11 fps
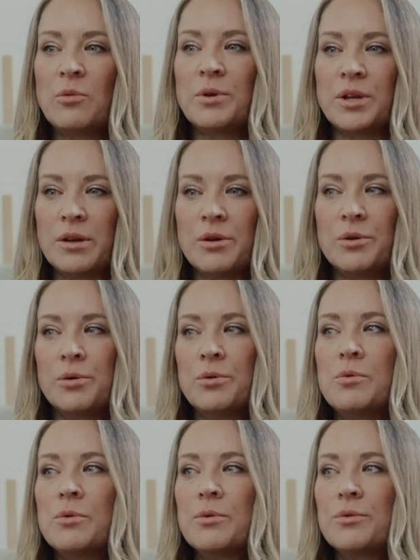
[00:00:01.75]
When
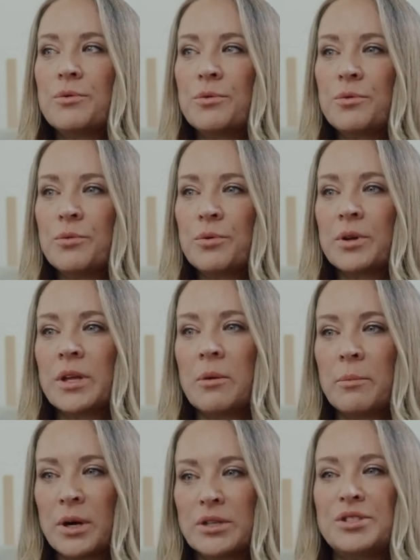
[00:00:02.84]
you really
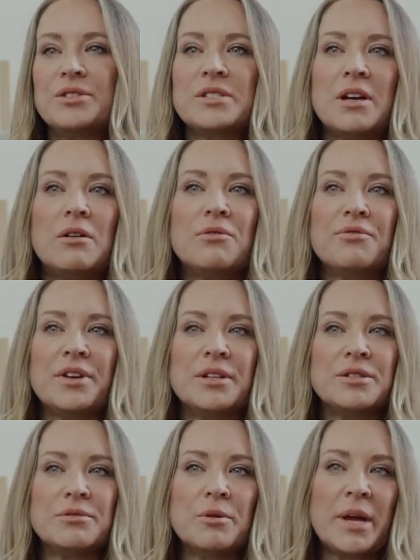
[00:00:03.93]
immerse yourself into a